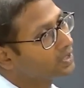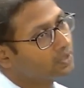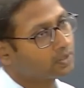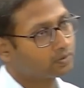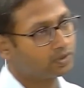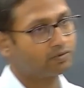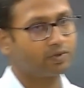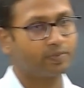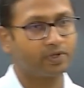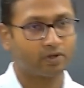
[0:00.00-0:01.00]
because there will
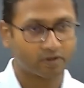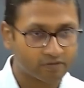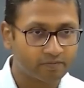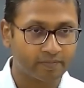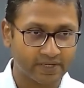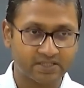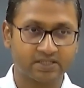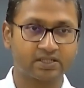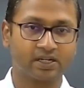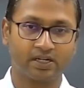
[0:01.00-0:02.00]
be a lot of
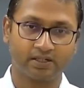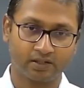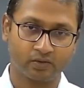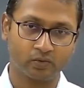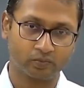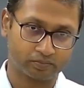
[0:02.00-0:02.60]
mess related to